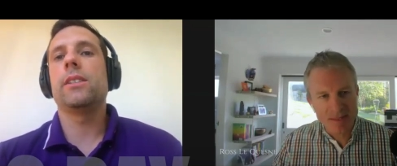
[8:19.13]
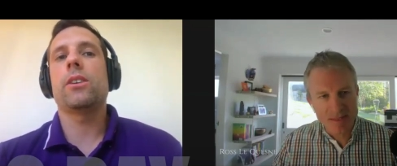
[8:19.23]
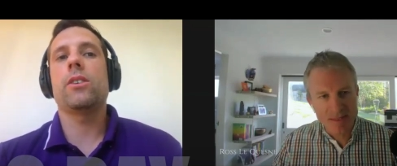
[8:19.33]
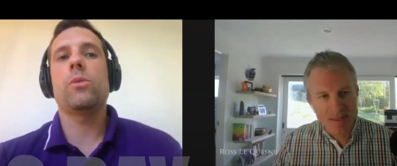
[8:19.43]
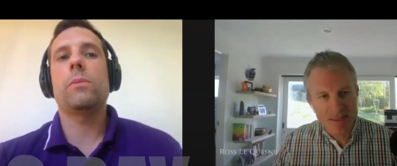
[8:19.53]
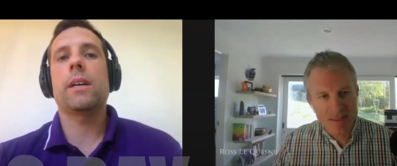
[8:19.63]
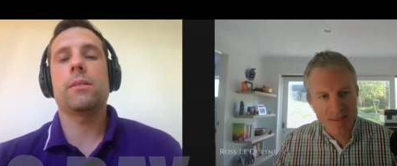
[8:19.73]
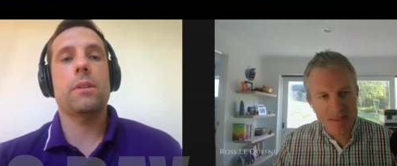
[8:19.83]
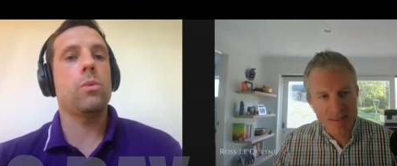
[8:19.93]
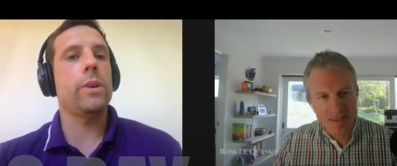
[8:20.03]
Speaker 1: you know, all
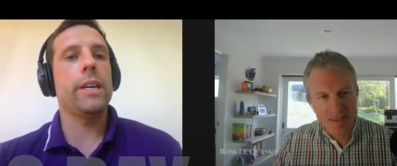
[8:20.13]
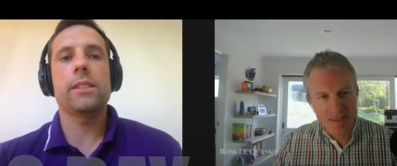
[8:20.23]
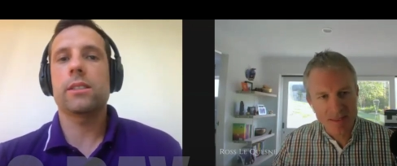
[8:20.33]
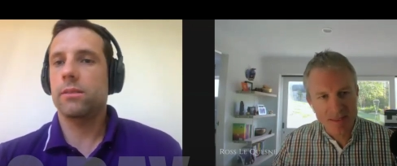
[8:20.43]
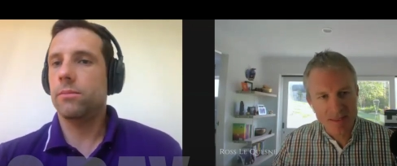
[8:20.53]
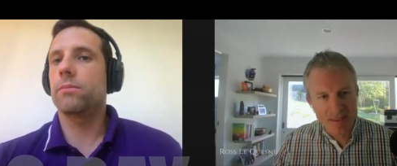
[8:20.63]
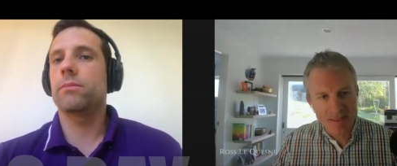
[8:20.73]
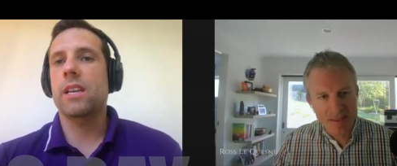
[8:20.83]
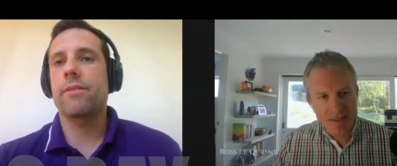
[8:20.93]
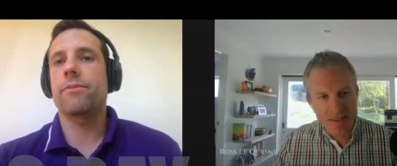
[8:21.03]
my my weeks
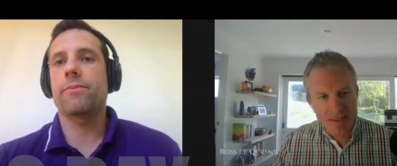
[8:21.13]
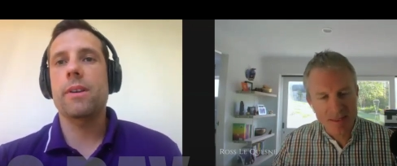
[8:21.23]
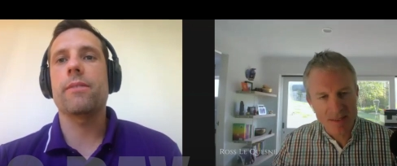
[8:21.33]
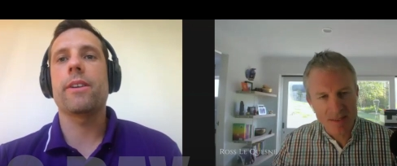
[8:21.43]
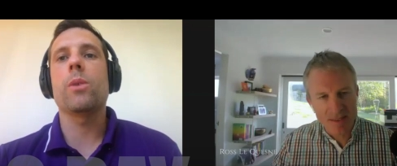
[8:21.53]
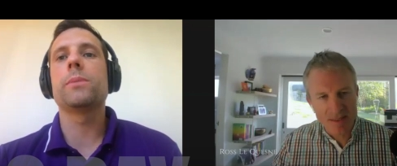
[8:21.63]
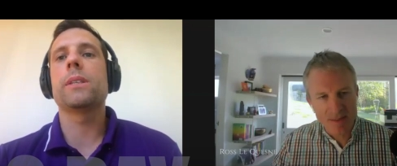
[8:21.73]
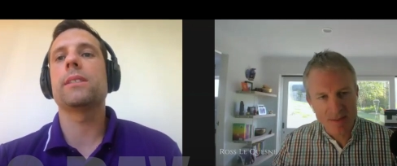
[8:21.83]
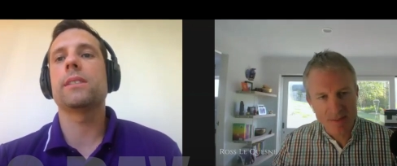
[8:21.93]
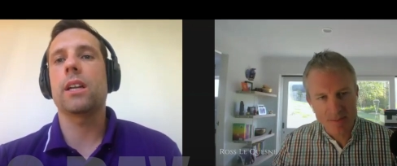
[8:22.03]
have have
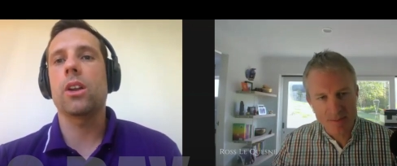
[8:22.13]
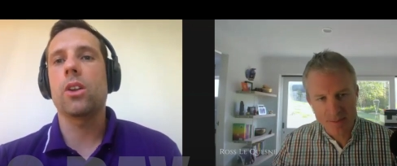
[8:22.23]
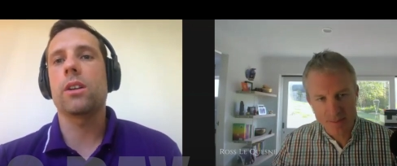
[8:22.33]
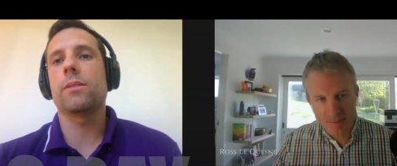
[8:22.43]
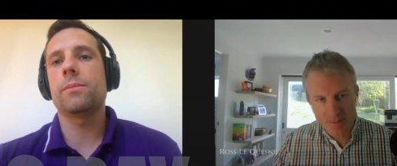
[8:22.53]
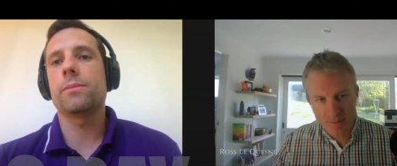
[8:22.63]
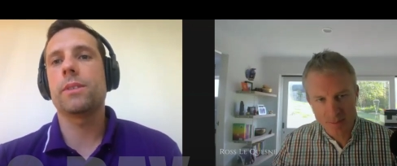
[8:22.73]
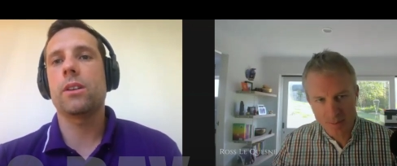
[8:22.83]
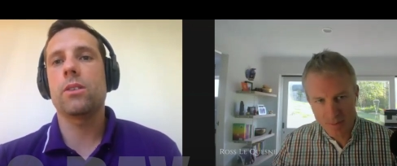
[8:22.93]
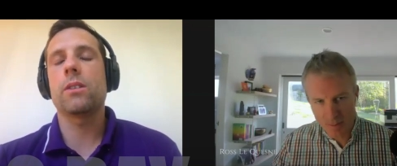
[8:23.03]
helped us a lot,
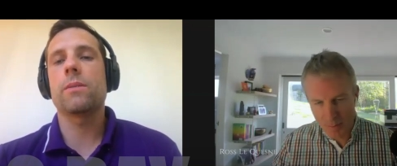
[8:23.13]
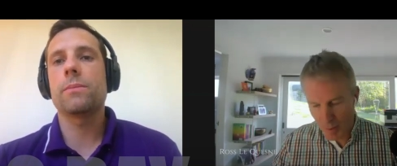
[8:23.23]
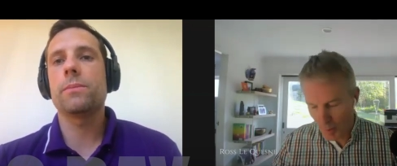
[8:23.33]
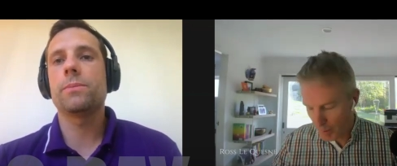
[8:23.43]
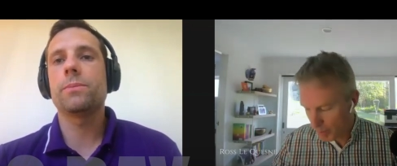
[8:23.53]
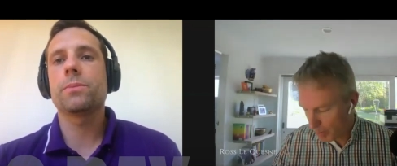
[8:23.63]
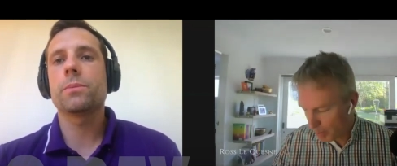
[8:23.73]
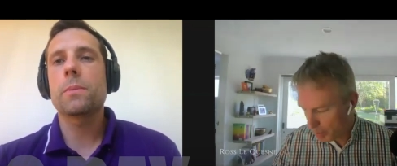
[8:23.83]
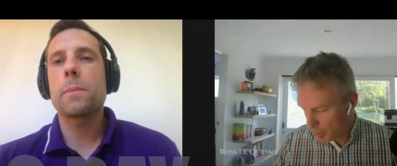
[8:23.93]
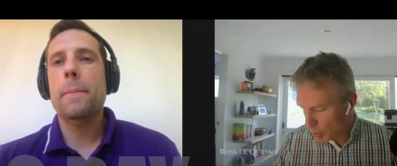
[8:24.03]
a lot.
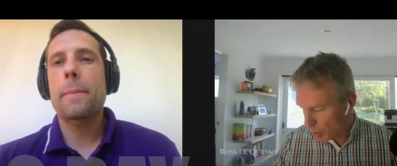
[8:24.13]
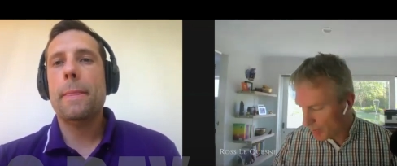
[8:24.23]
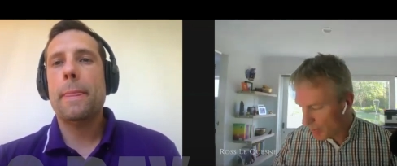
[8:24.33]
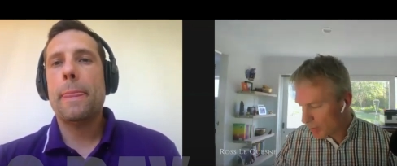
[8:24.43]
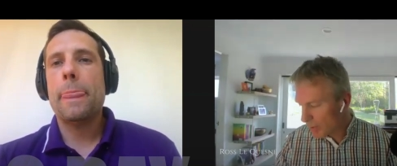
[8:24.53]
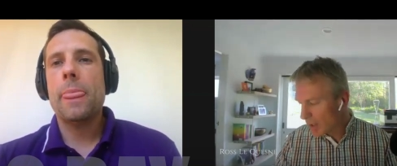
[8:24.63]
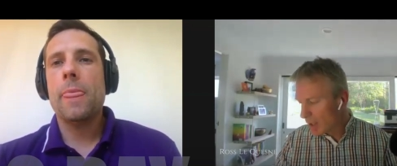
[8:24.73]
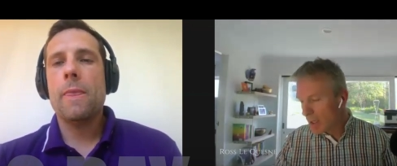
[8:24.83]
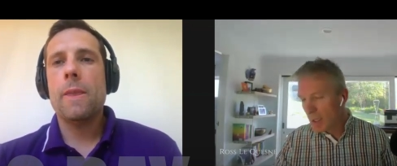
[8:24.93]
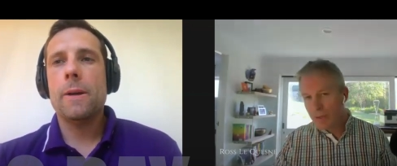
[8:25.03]
Beautiful.
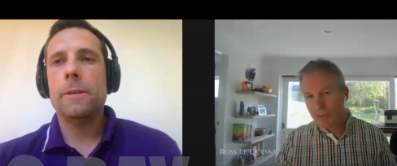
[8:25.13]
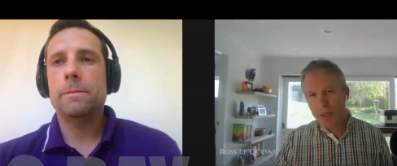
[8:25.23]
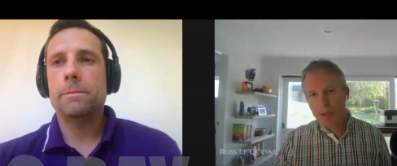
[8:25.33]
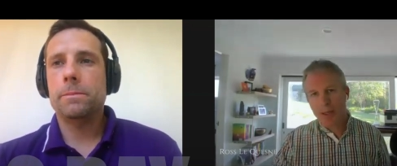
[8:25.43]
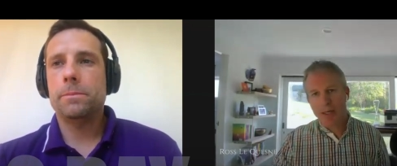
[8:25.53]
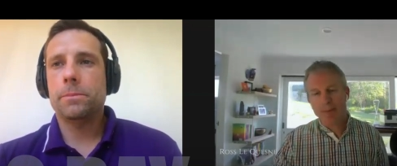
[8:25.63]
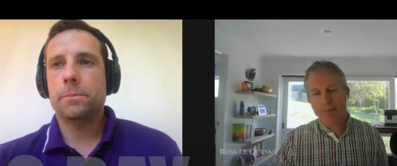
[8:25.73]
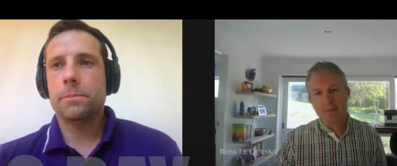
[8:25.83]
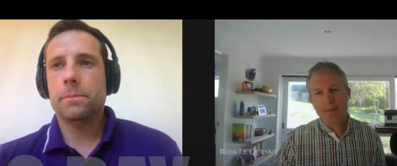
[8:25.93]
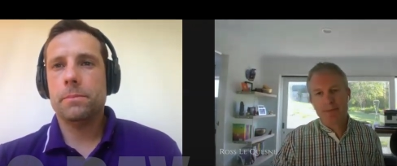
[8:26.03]
Speaker 2: So
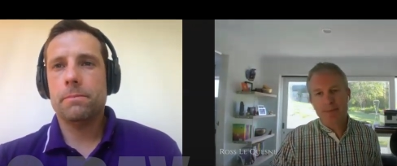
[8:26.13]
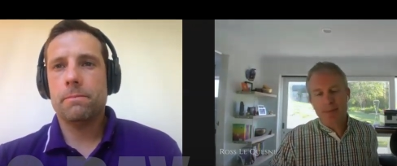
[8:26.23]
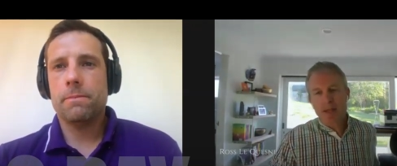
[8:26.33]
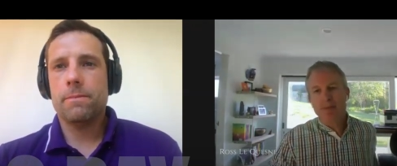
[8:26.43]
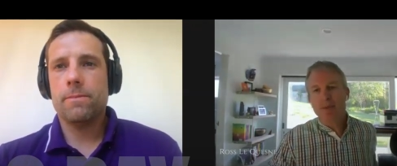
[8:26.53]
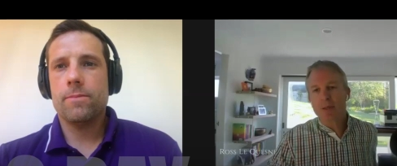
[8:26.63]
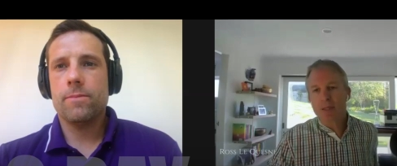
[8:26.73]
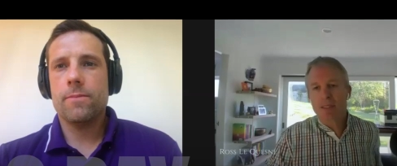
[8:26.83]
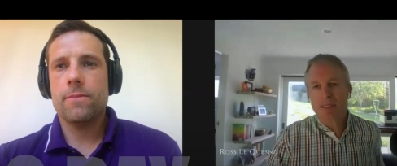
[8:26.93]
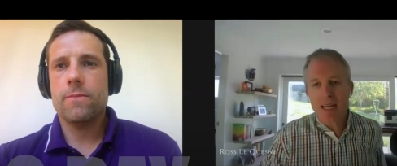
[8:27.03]
um, if you
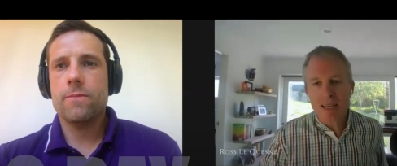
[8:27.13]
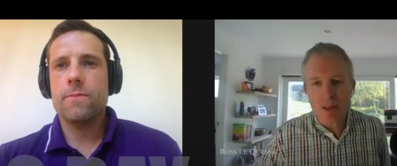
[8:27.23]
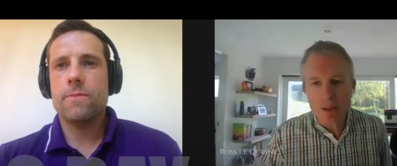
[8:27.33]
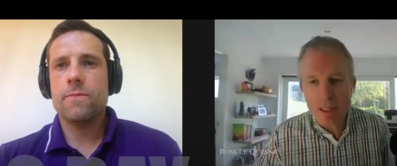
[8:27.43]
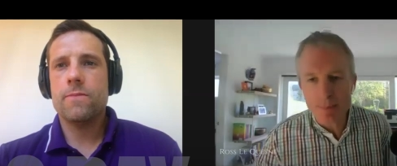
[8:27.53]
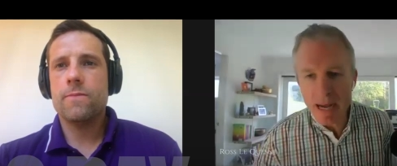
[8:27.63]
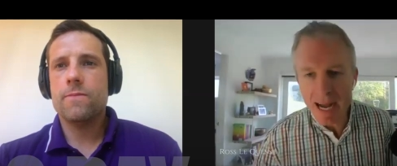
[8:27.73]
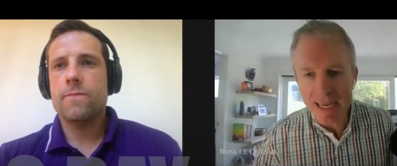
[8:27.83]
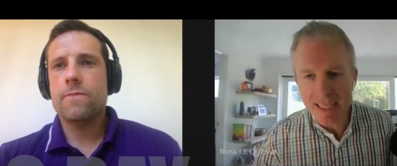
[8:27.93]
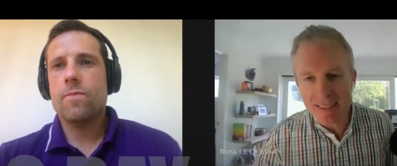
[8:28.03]
say look
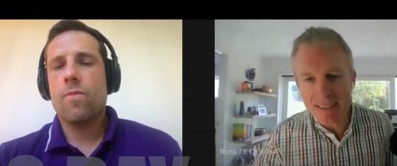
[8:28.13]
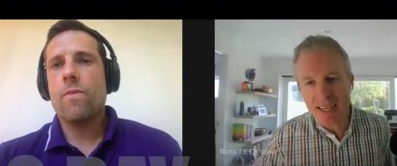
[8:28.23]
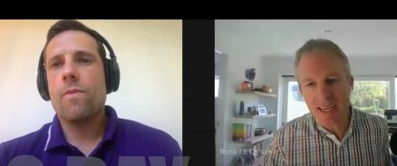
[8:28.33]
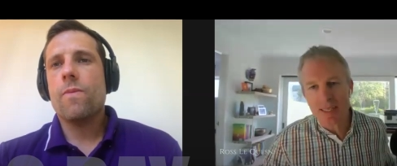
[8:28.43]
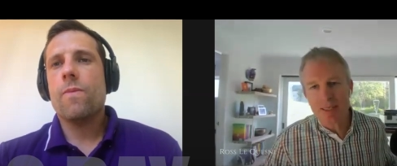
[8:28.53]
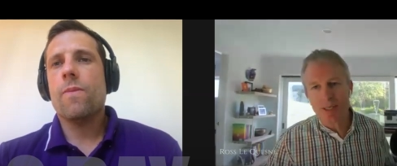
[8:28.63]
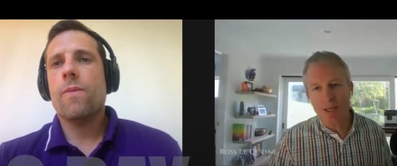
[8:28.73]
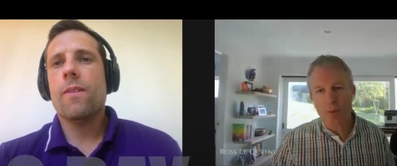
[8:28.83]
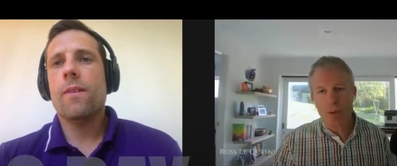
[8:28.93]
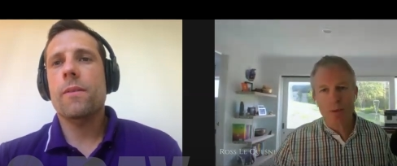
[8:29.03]
back and say, yeah,
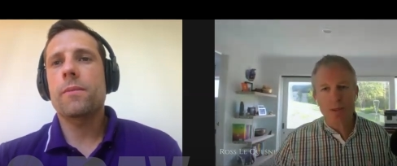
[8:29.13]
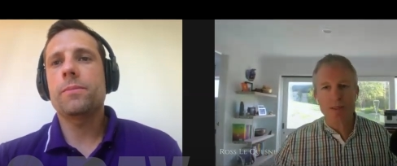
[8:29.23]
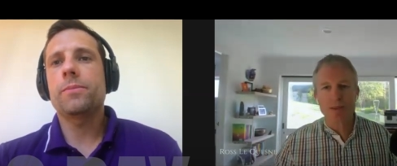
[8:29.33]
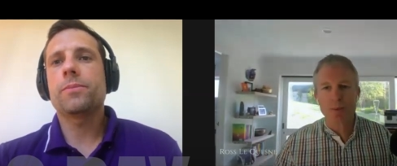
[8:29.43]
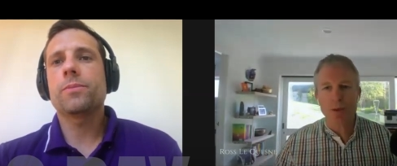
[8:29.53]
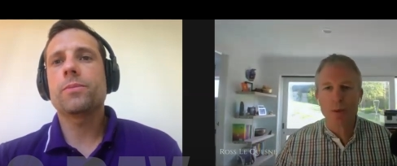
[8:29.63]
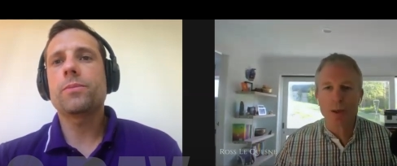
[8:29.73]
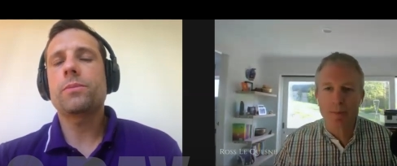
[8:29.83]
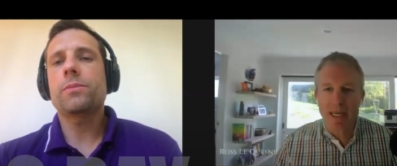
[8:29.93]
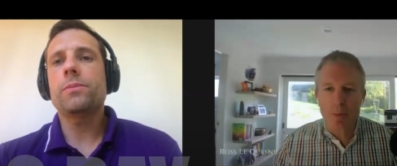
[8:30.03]
what was what would have
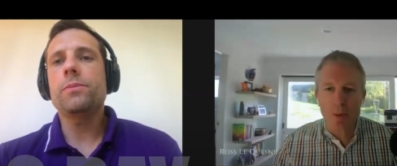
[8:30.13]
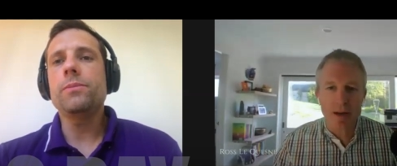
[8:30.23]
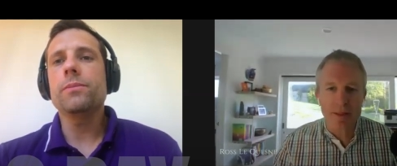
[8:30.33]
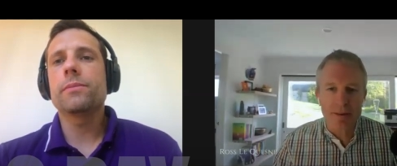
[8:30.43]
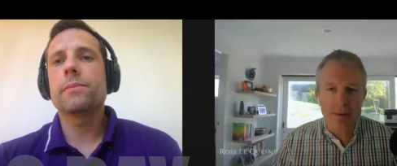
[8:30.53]
been one of the